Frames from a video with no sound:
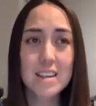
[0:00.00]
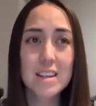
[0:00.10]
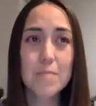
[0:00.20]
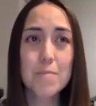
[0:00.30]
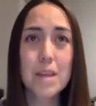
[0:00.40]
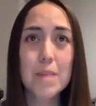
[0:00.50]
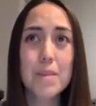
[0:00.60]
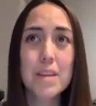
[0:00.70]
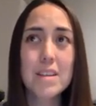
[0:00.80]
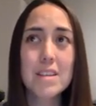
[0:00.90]
and
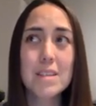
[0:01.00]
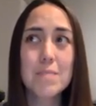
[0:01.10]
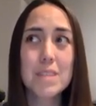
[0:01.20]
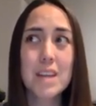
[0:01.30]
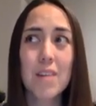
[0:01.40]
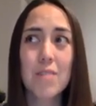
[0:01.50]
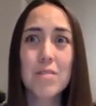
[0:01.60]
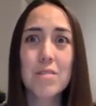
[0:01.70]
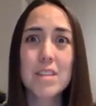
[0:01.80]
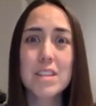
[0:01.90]
maybe deep
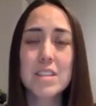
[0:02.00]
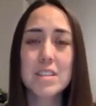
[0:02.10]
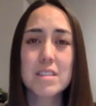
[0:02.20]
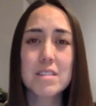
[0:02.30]
down it's